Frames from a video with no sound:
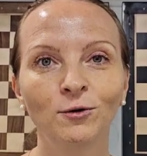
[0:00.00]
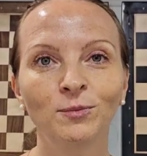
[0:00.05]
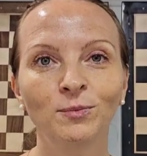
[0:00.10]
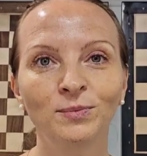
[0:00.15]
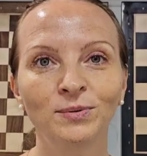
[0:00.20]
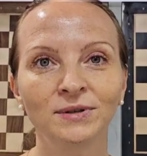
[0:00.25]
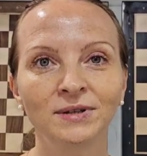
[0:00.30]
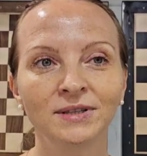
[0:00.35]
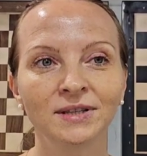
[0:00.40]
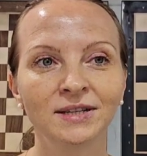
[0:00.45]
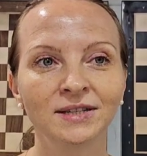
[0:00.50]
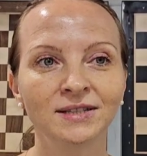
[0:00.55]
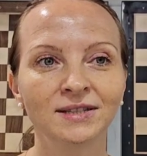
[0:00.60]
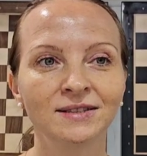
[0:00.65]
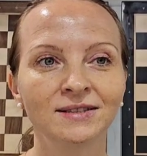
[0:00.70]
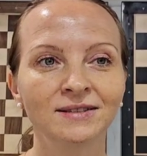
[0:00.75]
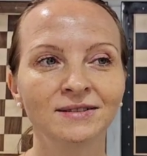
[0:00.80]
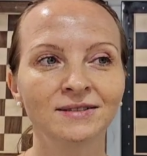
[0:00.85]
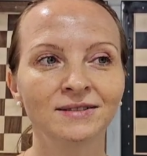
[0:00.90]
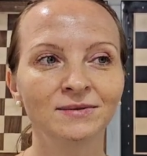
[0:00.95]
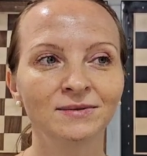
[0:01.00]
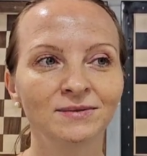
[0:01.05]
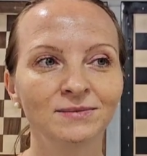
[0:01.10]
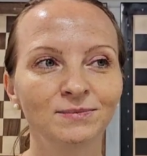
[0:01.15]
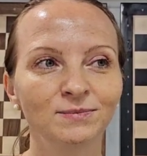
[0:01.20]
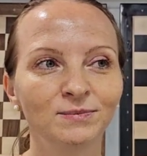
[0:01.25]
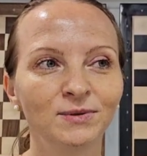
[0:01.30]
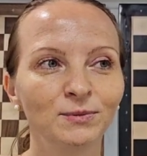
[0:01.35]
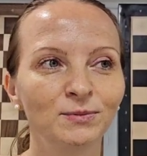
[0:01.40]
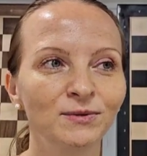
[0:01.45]
hope uh, that uh,
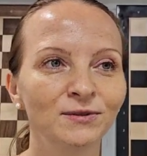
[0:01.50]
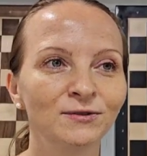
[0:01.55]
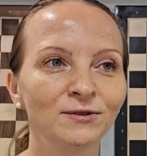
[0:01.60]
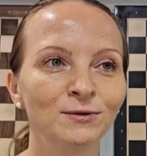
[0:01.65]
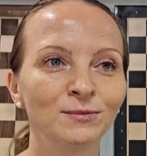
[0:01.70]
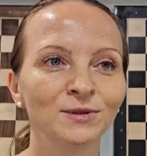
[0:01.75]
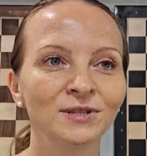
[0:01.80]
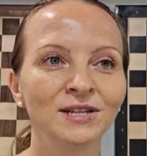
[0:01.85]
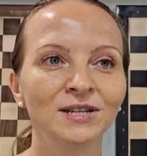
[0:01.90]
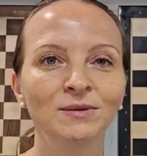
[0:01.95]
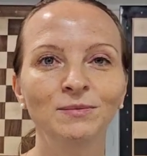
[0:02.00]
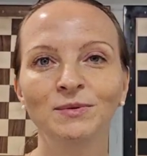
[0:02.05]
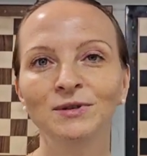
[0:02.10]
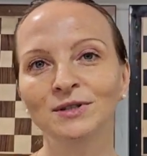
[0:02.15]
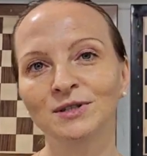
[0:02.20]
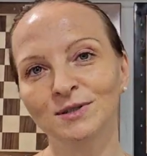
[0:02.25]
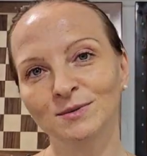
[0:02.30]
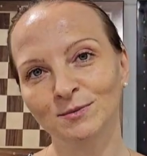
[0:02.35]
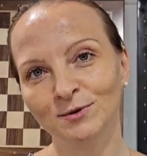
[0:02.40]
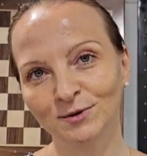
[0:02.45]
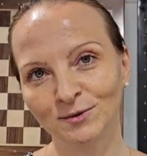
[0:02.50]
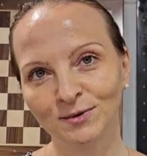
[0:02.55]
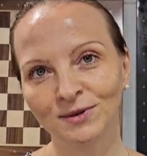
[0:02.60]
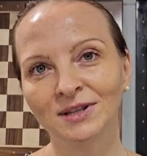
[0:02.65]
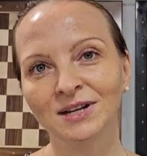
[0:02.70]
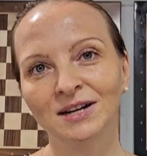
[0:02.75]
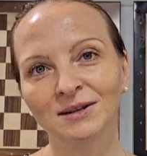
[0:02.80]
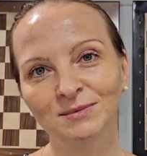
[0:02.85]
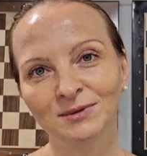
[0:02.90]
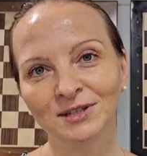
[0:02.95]
people from St. Petersburg
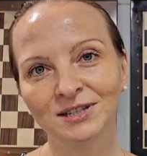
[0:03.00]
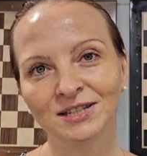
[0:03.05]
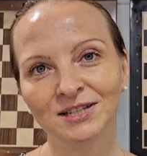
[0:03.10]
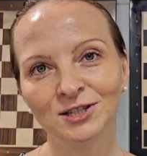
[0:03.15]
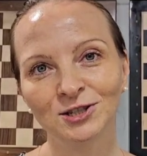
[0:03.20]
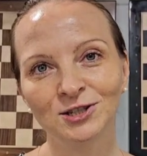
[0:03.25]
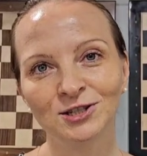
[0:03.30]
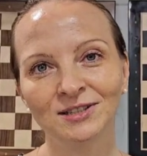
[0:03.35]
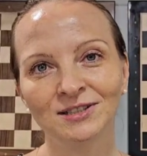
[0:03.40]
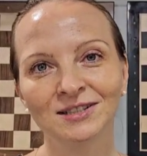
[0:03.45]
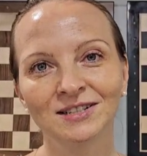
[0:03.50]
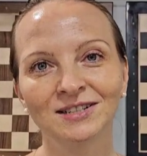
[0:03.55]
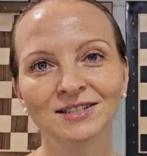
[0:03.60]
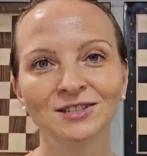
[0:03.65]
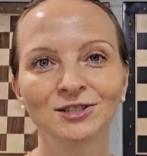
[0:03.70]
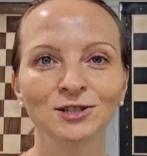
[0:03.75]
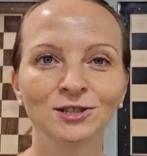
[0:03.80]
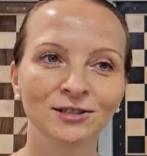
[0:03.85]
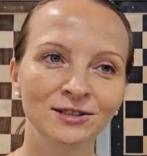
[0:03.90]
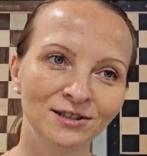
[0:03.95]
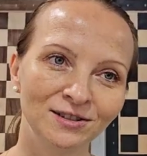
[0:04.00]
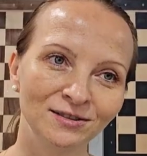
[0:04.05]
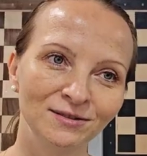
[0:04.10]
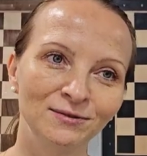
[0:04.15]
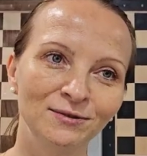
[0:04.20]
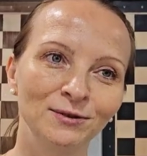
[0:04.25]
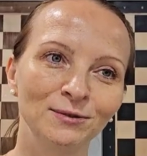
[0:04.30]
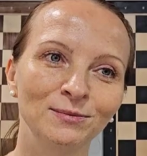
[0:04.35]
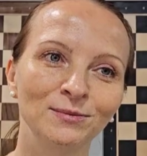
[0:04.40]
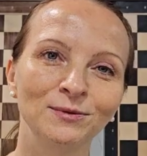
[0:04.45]
will come here, children,
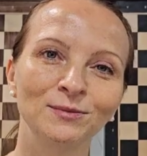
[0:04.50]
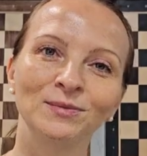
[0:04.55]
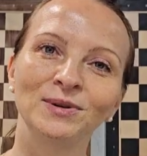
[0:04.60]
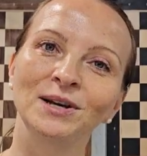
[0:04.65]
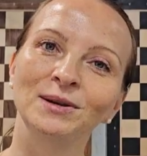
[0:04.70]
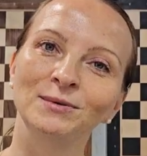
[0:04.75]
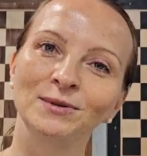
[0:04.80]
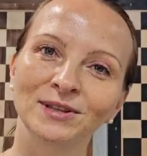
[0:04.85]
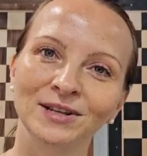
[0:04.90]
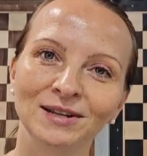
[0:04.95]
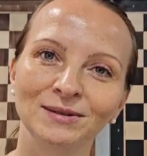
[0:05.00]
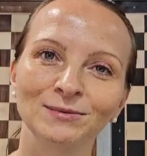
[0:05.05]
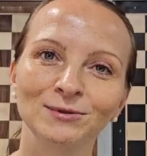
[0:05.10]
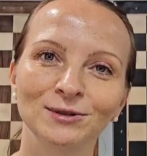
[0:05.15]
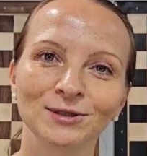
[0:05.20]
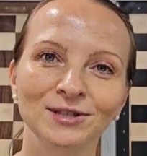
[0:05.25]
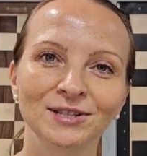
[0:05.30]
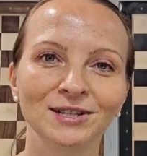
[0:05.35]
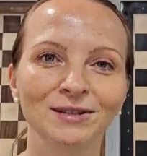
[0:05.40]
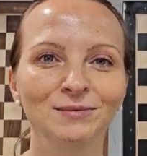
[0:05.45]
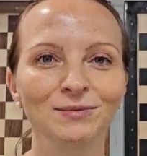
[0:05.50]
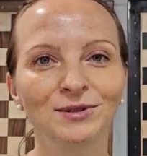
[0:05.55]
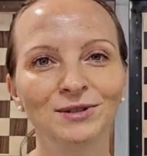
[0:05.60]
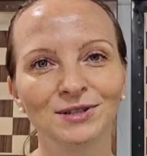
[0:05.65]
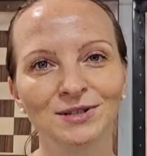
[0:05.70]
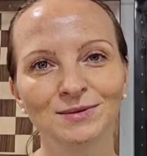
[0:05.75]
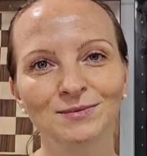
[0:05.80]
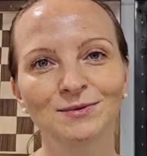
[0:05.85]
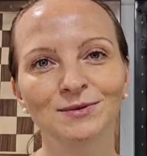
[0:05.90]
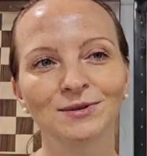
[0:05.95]
children from Mumbai will come to St.
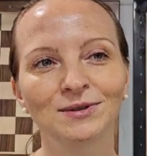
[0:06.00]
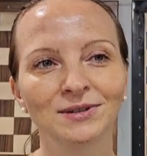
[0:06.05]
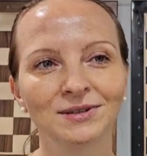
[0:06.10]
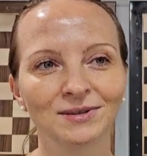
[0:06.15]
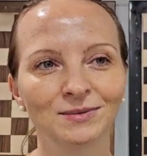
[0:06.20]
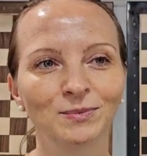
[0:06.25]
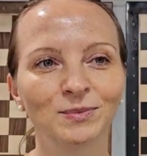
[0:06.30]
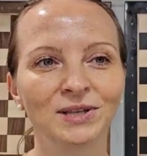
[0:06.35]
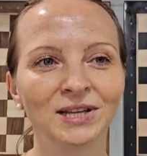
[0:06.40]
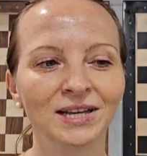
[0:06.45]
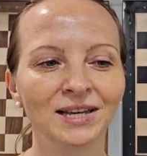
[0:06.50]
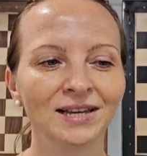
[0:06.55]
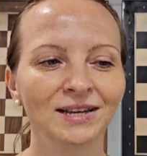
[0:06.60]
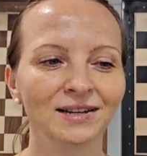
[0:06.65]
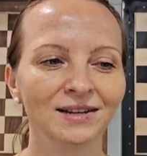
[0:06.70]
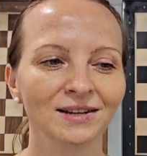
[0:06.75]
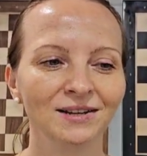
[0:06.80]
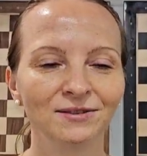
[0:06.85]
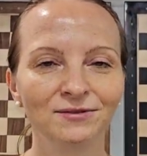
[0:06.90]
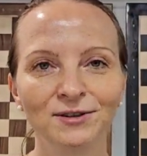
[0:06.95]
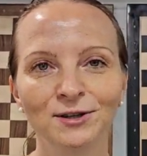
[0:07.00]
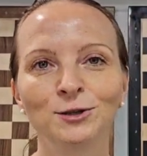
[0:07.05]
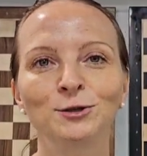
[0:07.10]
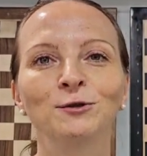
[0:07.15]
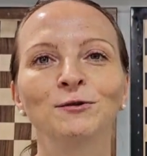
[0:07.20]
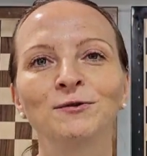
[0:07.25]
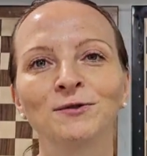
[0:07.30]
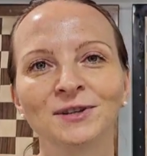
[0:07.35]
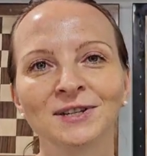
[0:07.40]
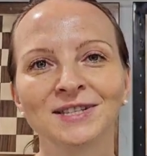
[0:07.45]
Petersburg and play face
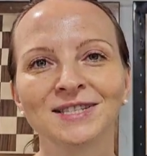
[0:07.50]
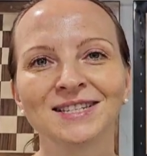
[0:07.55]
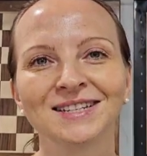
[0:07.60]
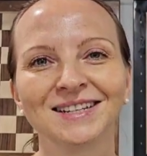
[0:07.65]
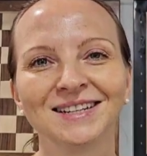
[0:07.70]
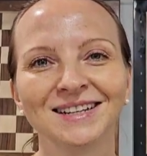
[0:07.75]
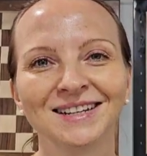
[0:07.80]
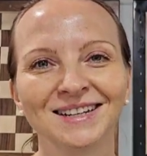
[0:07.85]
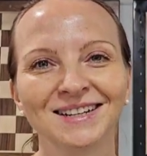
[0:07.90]
to face.